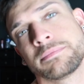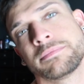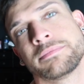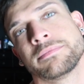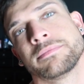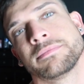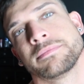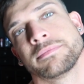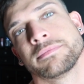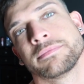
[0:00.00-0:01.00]

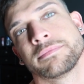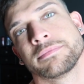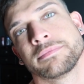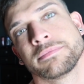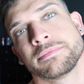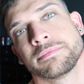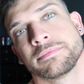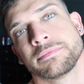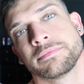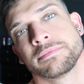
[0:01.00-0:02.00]

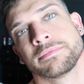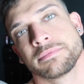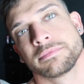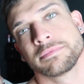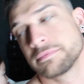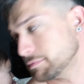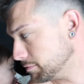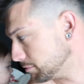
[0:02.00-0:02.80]
[no speech]